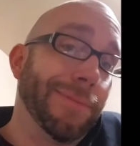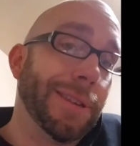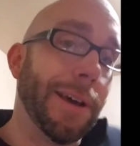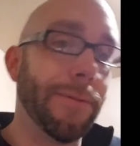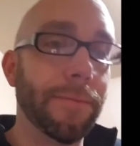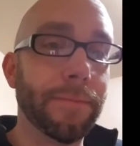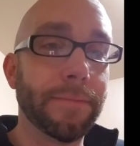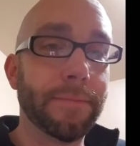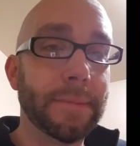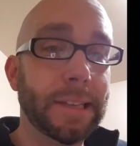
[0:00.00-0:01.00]

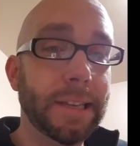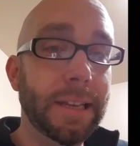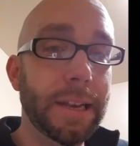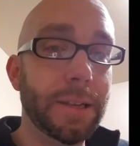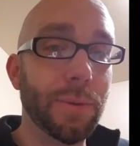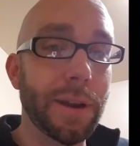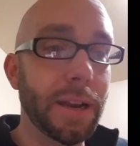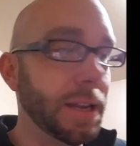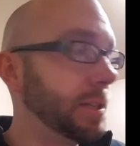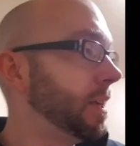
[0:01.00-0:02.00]
So it is
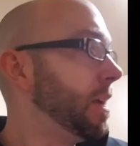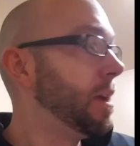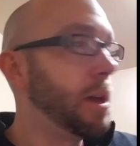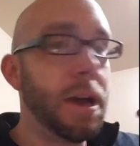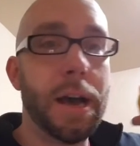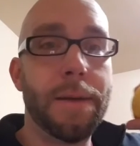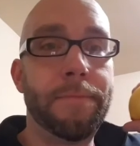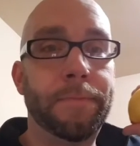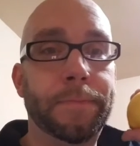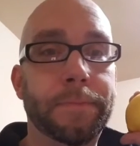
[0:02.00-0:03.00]
what it is.
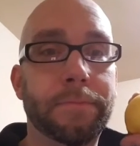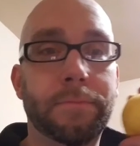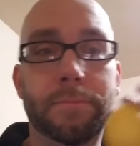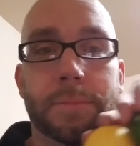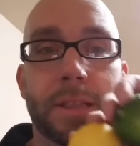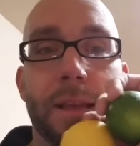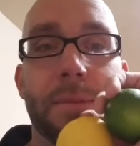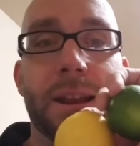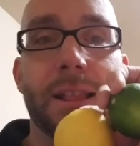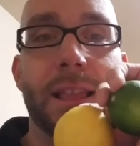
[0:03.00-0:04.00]
Um,
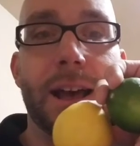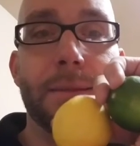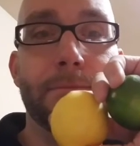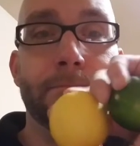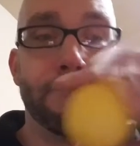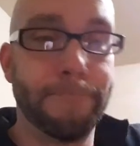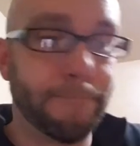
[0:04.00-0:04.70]
lemon and lime.